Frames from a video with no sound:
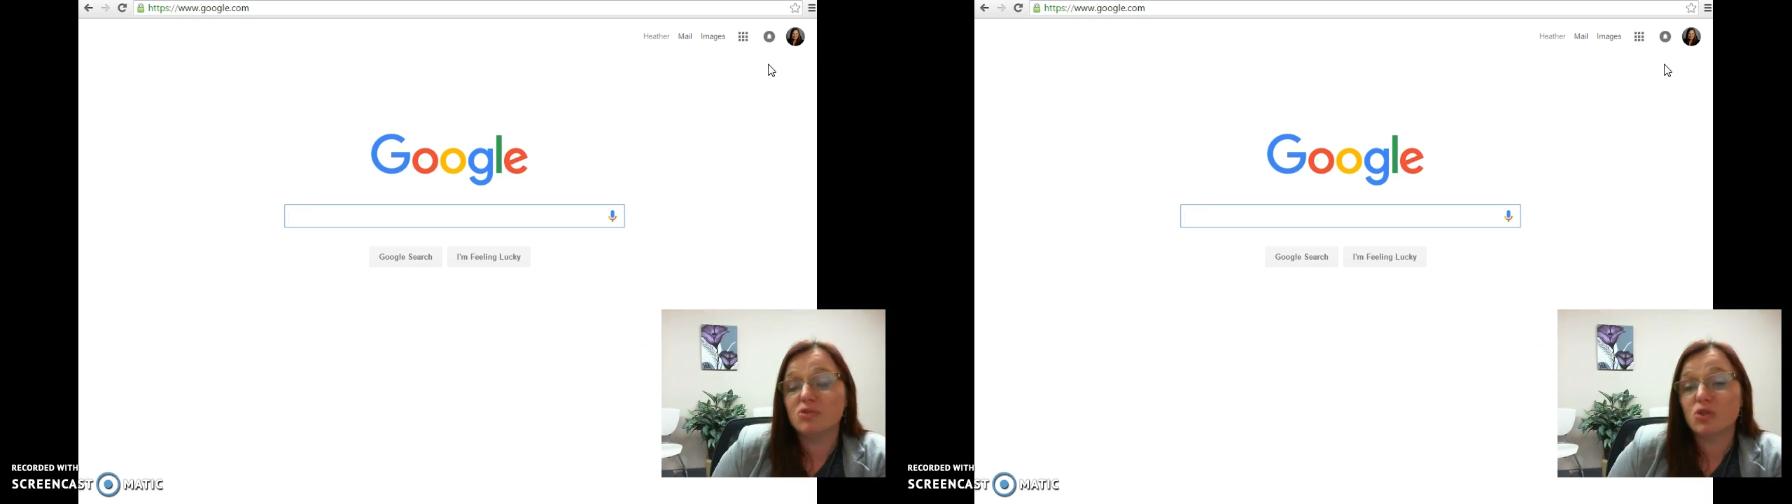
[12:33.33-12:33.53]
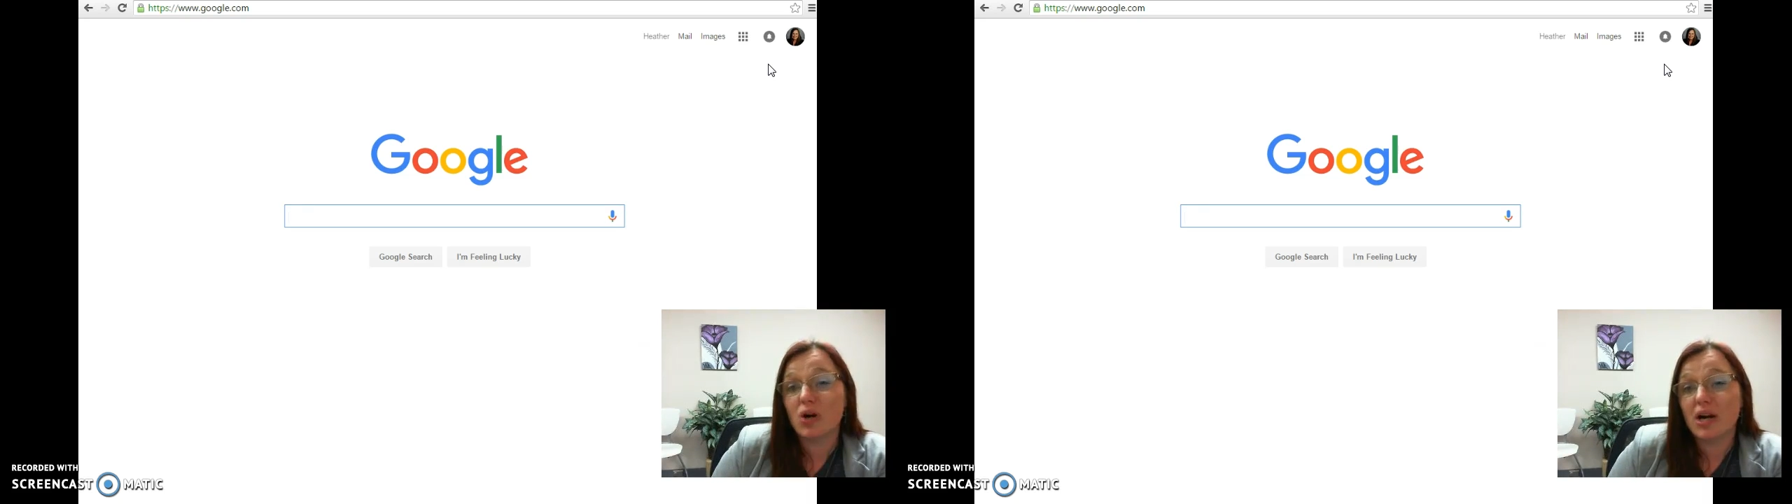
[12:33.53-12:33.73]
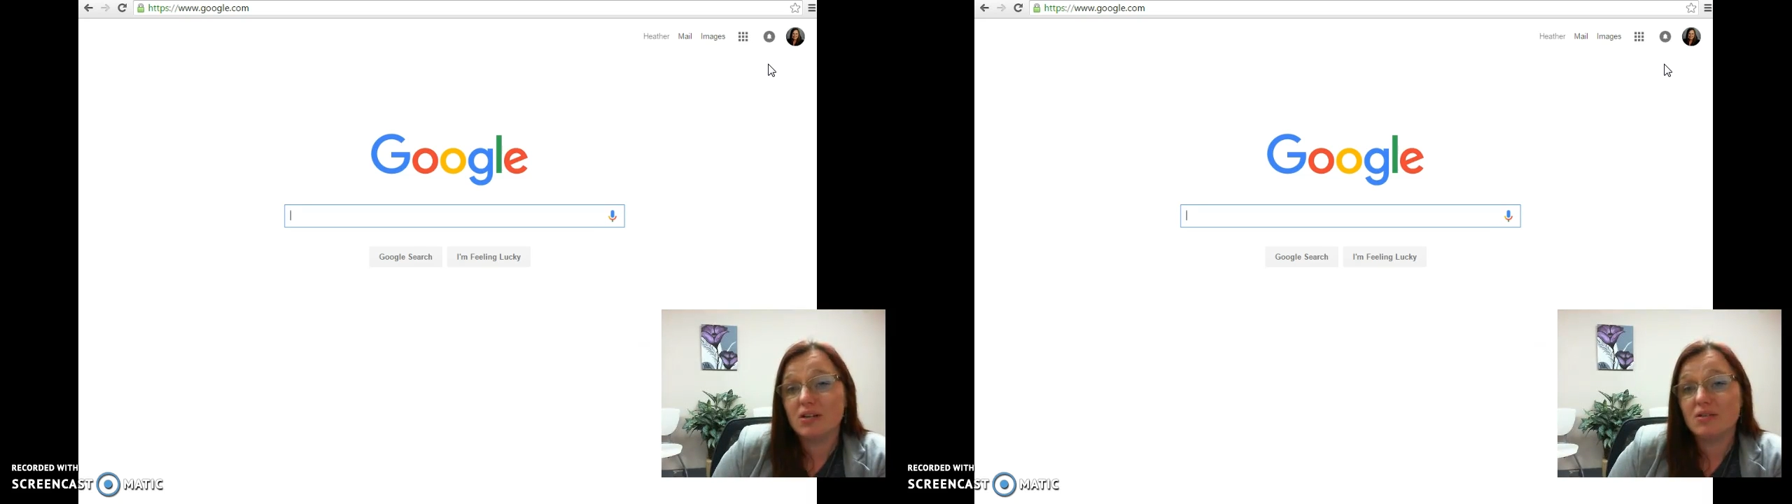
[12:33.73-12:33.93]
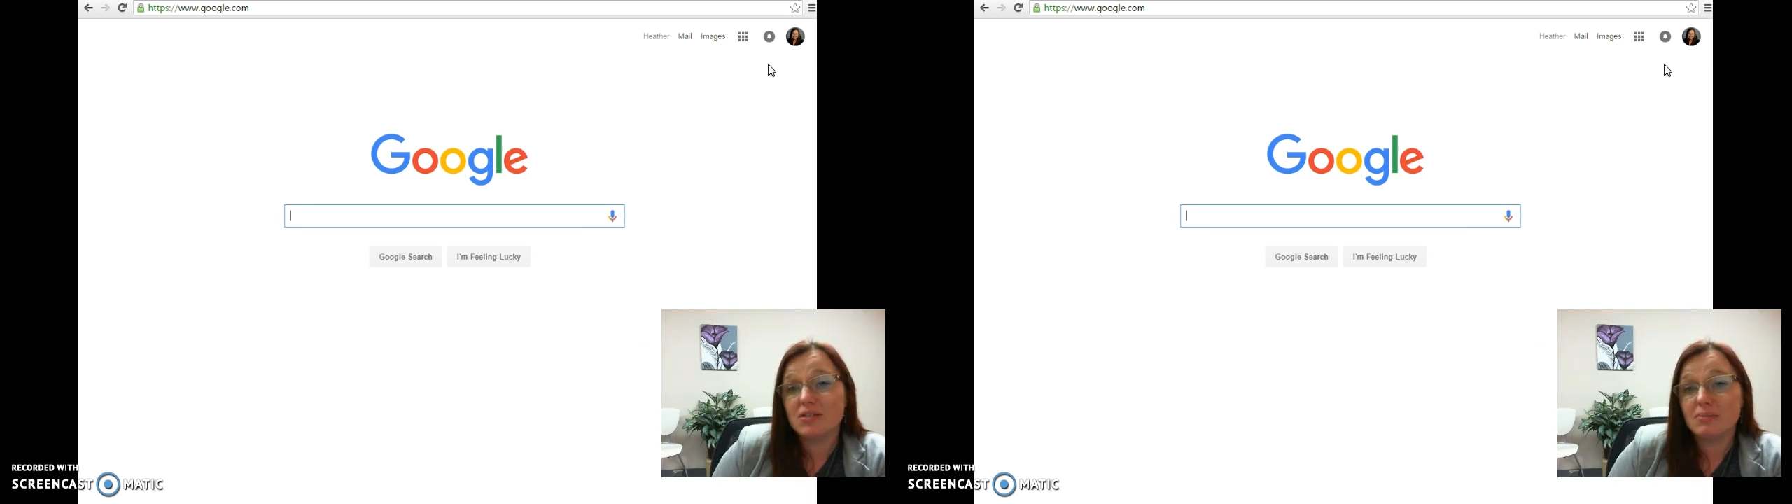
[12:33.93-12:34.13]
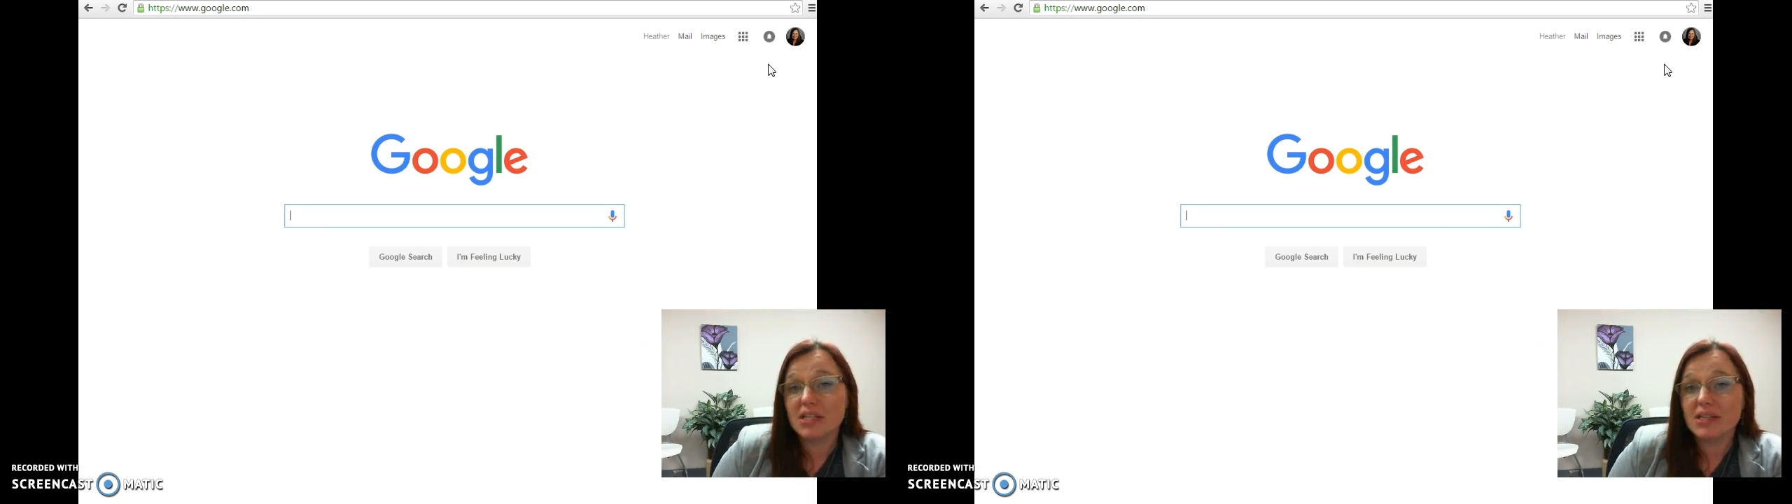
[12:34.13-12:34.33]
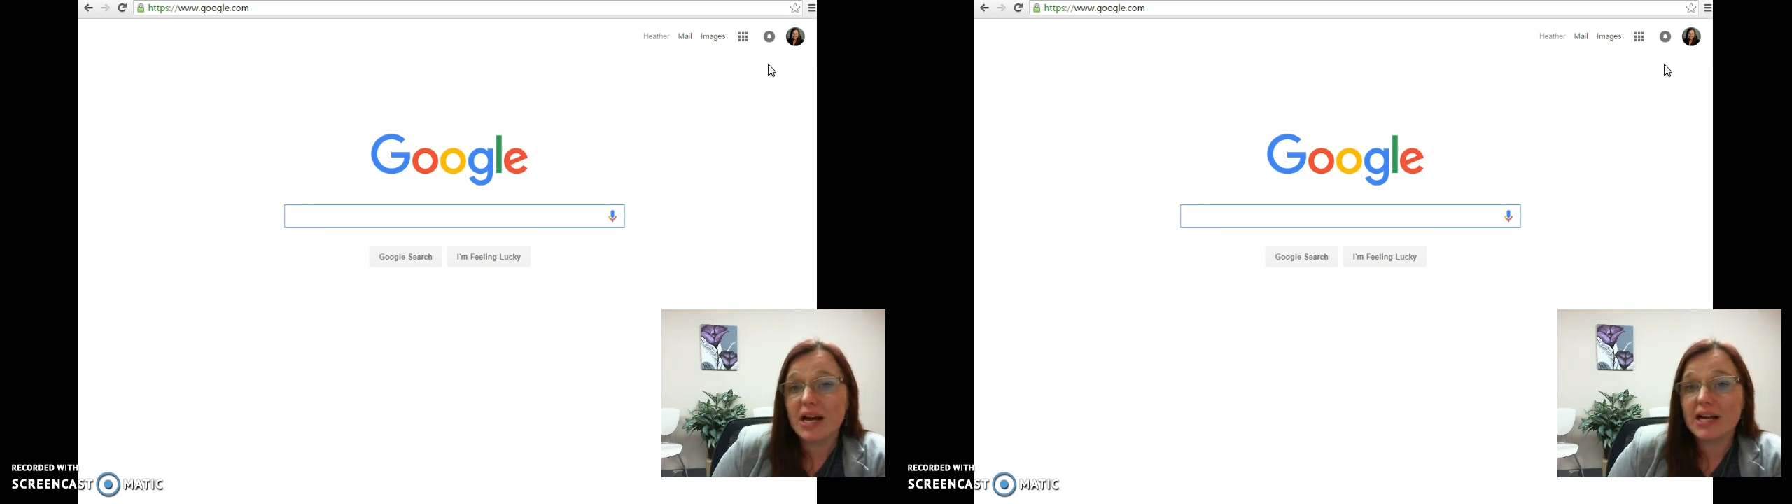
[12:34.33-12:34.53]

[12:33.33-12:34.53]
Try to do something that